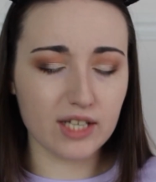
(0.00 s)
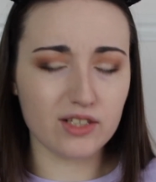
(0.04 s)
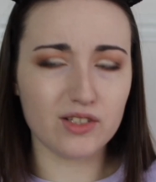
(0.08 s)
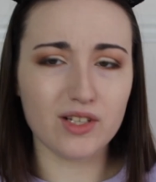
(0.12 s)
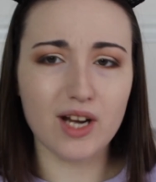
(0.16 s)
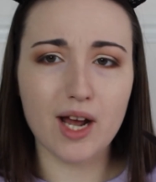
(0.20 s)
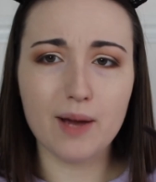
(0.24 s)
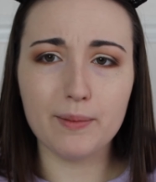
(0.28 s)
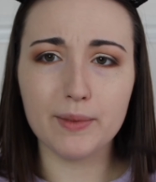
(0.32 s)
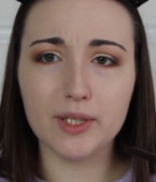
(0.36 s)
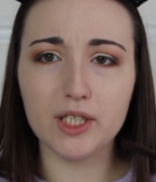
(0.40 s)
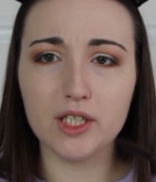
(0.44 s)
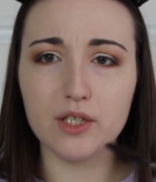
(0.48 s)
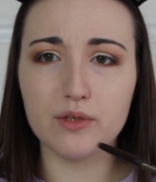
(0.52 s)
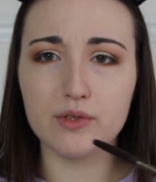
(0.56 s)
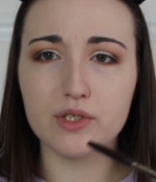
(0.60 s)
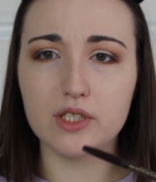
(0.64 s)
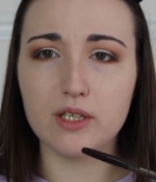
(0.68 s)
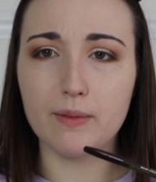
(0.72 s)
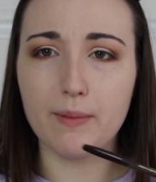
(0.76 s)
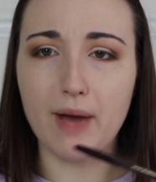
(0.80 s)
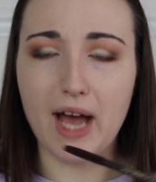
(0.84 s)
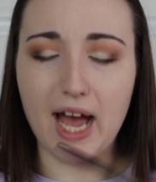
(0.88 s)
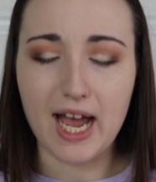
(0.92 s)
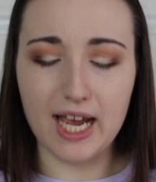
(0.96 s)
so now I'm going to use
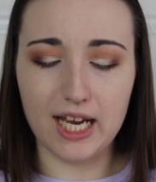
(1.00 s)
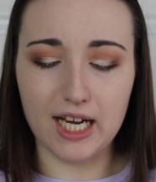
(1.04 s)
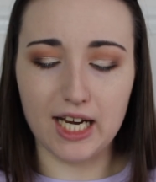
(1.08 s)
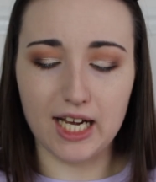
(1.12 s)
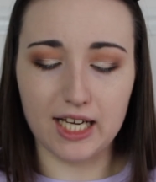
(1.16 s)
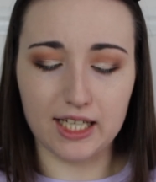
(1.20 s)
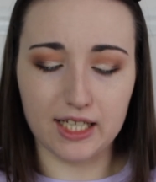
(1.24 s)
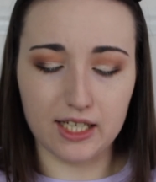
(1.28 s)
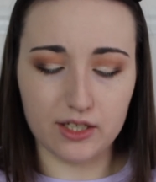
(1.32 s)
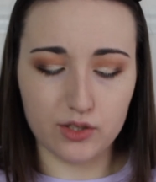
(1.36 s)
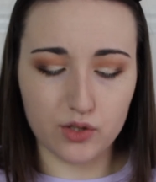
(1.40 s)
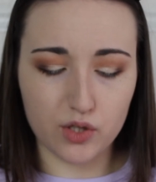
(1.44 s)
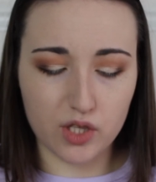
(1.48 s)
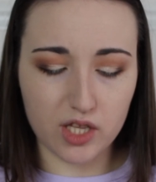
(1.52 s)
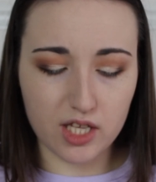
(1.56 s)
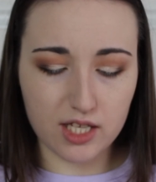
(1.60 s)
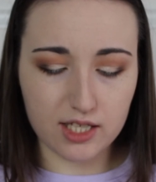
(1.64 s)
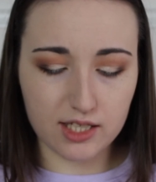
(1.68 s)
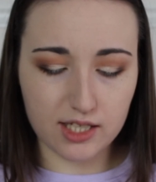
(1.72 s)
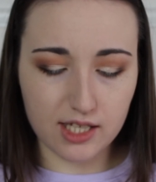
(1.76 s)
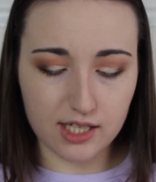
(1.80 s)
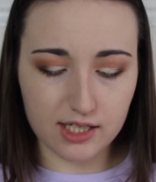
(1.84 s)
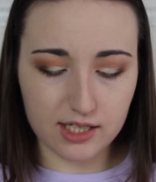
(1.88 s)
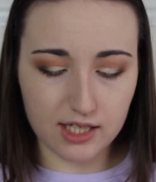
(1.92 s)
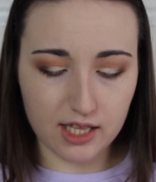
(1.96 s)
some eyeliner. So
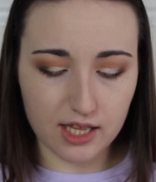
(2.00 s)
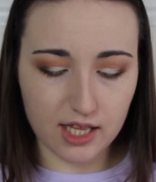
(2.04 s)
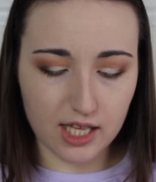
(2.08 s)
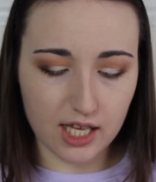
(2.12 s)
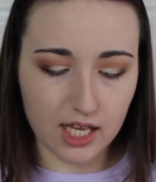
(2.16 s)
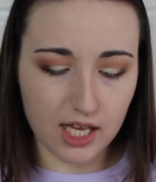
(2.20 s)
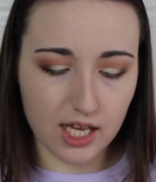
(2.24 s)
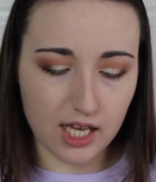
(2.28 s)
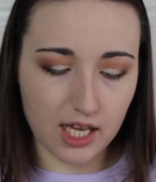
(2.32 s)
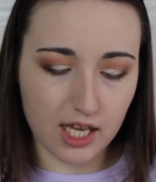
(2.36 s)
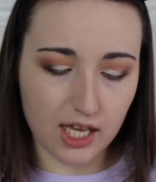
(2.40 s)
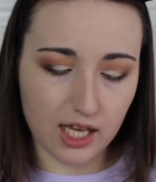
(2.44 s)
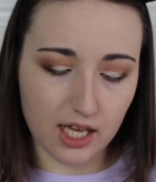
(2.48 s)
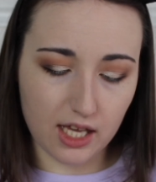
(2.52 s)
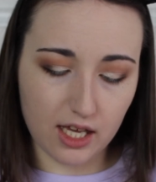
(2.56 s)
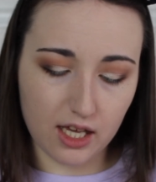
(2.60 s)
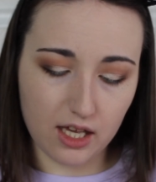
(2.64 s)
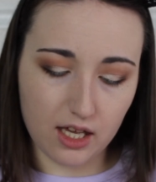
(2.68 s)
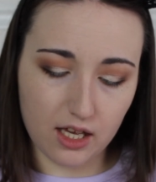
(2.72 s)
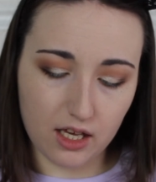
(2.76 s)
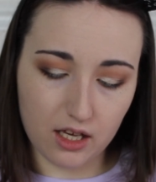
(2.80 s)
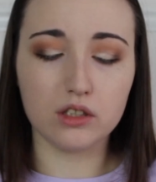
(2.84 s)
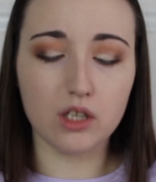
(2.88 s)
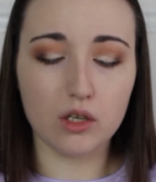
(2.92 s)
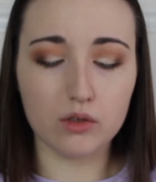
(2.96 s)
this is
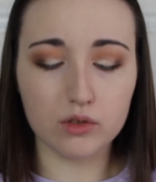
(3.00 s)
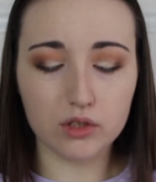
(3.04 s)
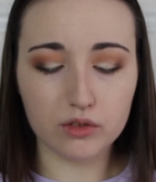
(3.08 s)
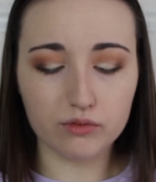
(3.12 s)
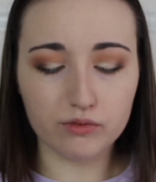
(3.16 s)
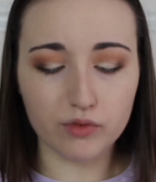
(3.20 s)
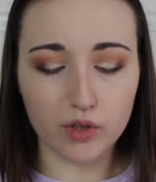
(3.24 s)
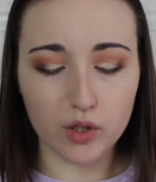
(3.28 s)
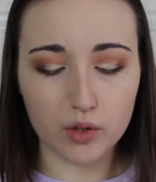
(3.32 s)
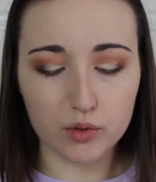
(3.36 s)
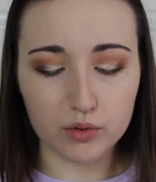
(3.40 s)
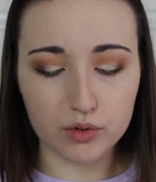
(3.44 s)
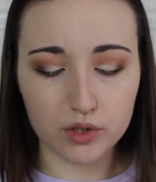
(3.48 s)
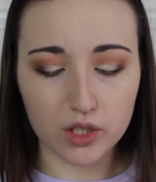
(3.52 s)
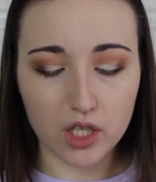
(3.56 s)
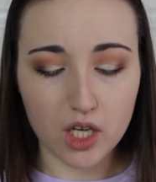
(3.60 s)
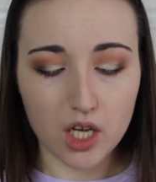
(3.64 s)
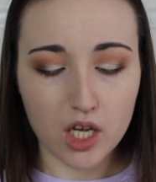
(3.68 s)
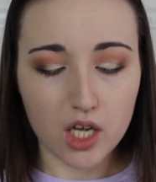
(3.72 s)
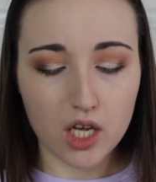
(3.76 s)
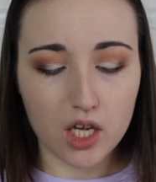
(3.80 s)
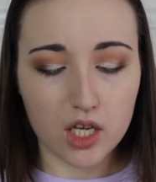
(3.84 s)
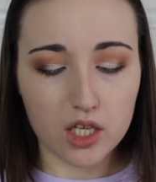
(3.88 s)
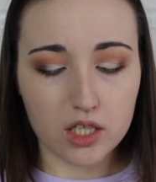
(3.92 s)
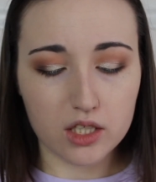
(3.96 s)
the Golden Rose
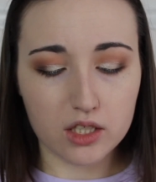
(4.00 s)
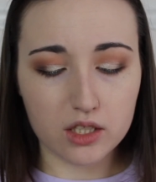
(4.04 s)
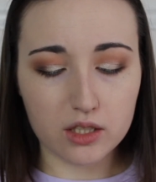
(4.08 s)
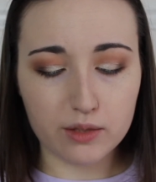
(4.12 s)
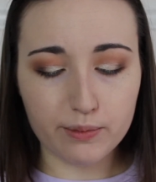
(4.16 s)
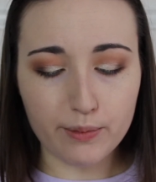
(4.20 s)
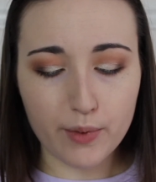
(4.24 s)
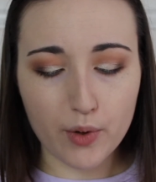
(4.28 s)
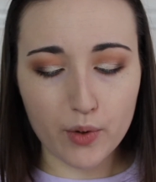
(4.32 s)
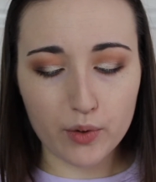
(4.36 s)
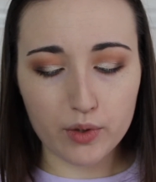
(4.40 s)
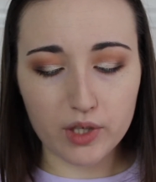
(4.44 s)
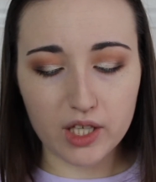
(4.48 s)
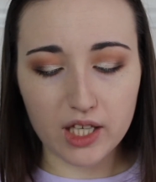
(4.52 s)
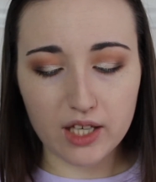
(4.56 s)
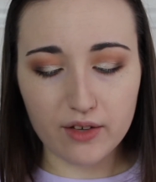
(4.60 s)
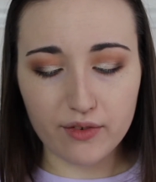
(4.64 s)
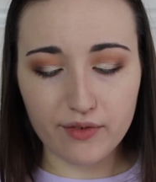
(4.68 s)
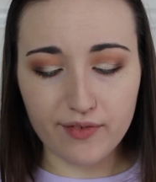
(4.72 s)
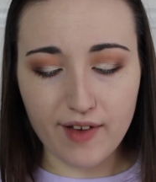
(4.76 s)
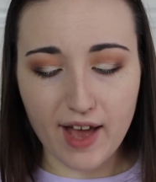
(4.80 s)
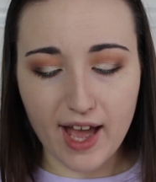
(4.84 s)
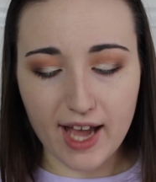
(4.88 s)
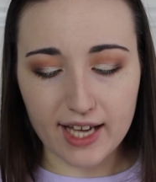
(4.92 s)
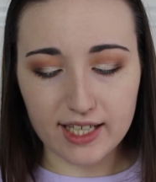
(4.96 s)
Smoky
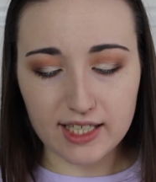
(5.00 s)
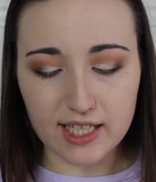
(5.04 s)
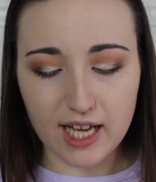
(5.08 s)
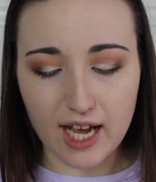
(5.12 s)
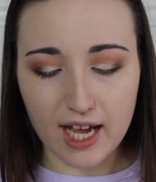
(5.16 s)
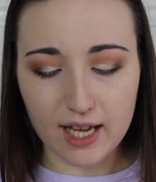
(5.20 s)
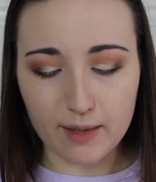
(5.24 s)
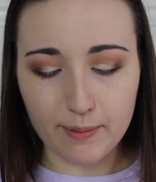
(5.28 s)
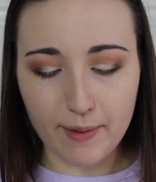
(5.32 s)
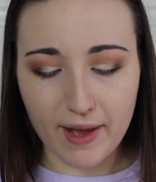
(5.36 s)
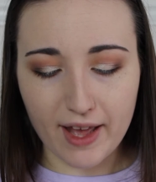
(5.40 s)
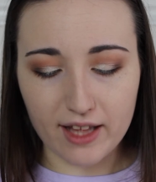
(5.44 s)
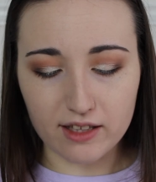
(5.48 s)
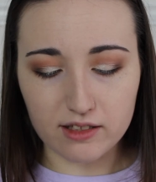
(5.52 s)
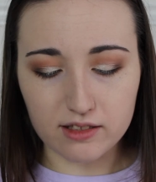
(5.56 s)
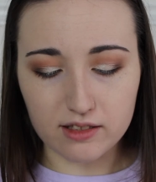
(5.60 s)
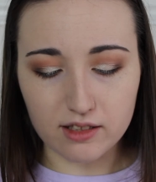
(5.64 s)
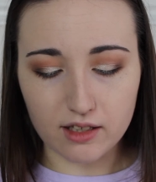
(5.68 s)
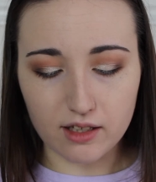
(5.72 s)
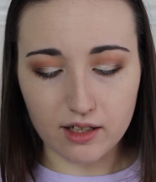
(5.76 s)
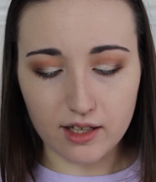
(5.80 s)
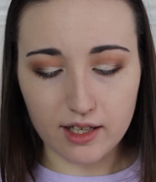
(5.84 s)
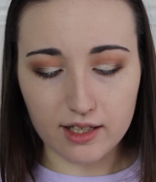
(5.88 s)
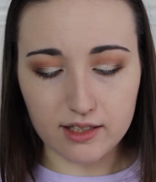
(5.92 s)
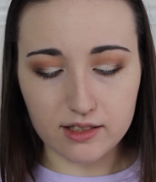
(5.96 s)
Effect Eye
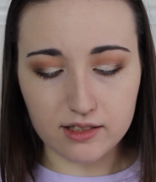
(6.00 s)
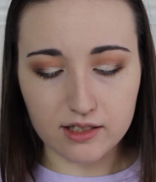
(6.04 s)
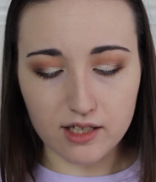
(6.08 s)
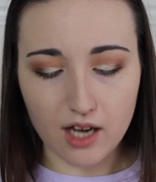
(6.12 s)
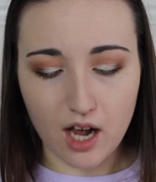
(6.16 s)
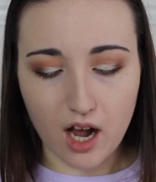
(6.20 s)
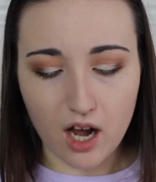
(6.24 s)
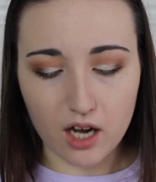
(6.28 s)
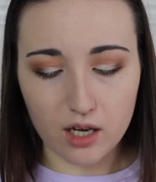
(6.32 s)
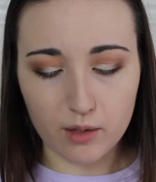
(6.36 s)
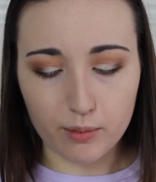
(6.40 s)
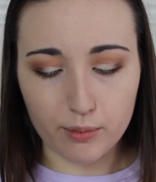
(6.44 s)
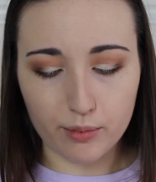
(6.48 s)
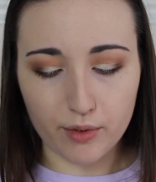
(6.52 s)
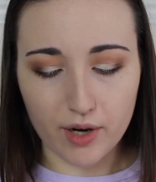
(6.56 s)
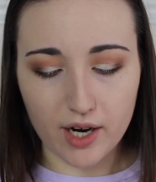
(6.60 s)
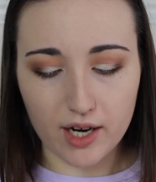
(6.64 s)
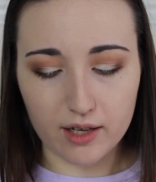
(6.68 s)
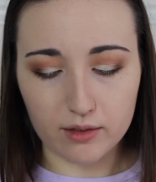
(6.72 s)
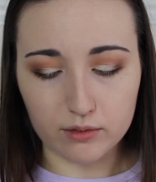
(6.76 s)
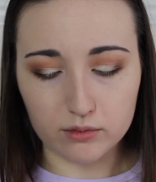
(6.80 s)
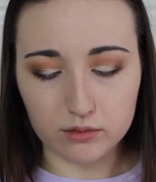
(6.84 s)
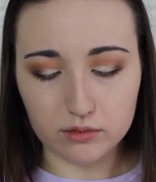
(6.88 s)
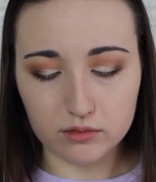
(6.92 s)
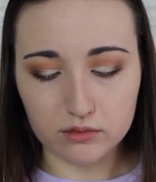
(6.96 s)
Pencil in dark
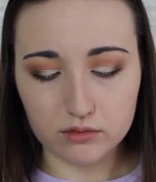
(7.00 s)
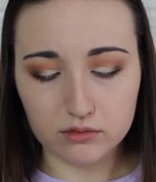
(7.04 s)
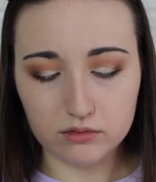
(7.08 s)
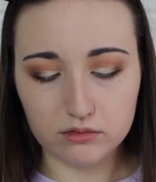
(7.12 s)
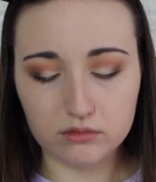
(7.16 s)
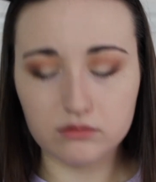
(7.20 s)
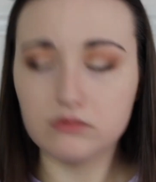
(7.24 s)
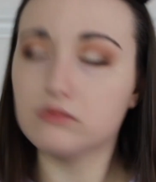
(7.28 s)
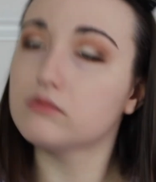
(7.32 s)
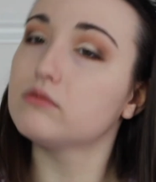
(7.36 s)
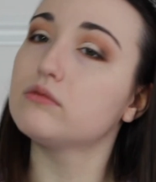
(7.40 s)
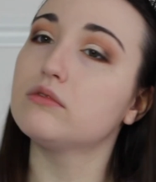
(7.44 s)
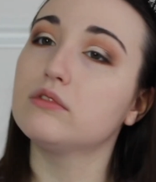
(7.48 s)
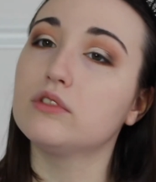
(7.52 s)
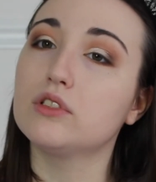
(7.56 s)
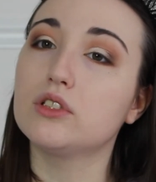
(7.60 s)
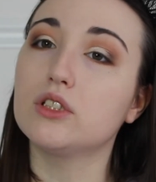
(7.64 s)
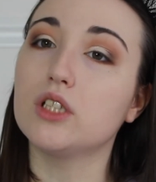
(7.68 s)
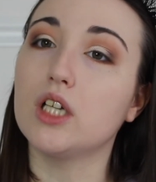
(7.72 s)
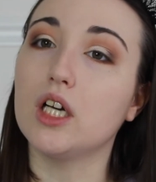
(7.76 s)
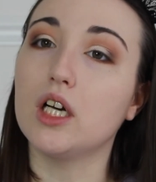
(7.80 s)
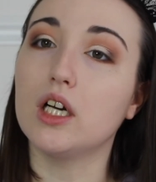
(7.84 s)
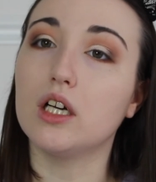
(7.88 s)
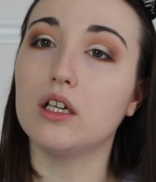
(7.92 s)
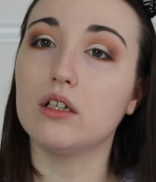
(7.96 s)
brown.
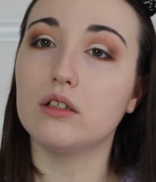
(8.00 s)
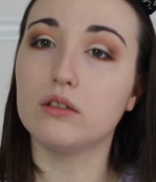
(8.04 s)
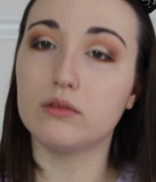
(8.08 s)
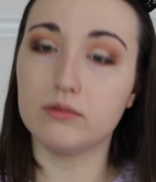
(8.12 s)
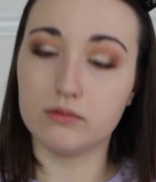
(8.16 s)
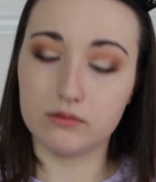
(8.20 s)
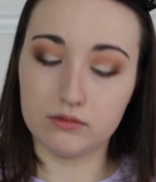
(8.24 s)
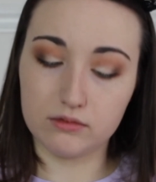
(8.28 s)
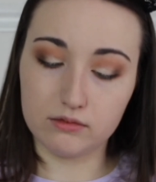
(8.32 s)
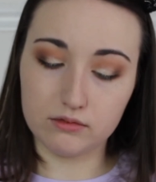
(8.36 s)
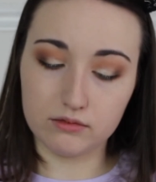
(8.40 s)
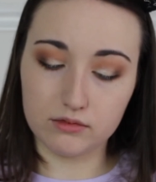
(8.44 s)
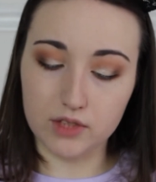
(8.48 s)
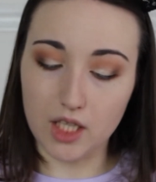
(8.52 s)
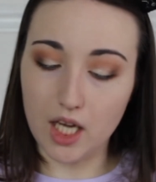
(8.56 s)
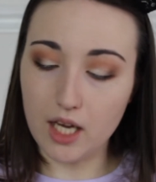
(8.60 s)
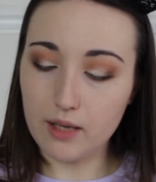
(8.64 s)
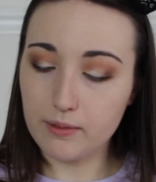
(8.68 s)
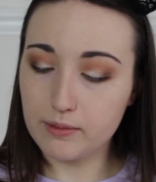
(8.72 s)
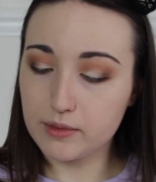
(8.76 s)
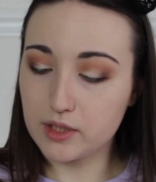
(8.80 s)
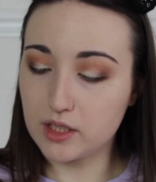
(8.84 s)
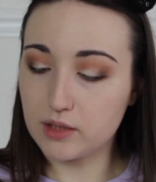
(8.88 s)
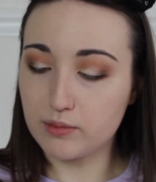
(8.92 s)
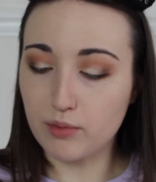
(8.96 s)
So yeah,
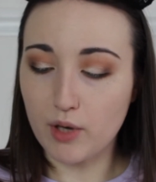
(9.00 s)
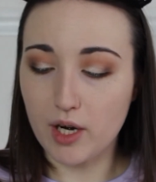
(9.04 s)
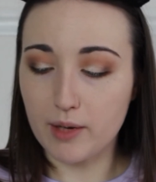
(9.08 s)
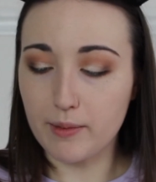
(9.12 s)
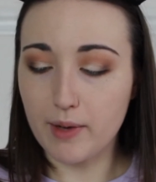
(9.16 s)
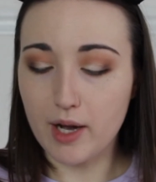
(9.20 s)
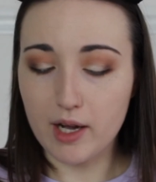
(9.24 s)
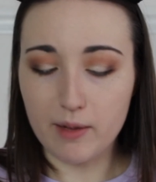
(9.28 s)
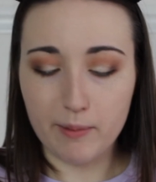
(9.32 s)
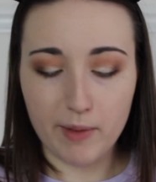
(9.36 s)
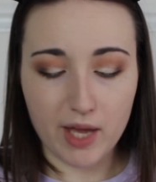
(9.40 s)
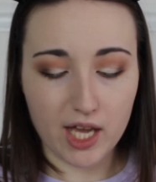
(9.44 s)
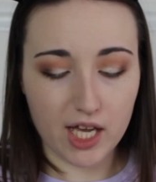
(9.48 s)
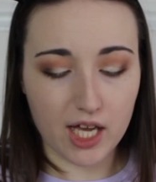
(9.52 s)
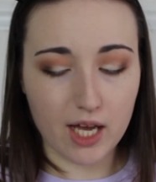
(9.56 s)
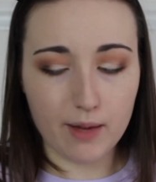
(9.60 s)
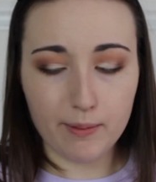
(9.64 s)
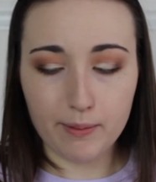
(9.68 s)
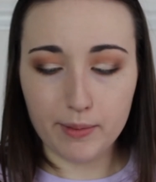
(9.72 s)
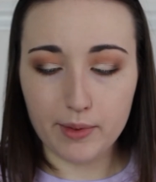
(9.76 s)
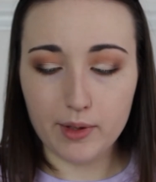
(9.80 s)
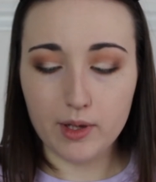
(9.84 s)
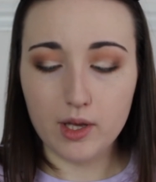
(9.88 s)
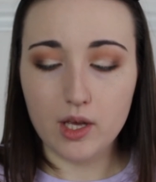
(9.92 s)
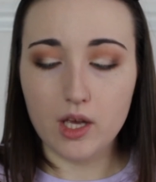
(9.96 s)
this is Primark
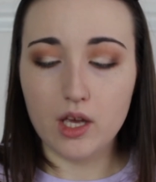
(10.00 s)
makeup.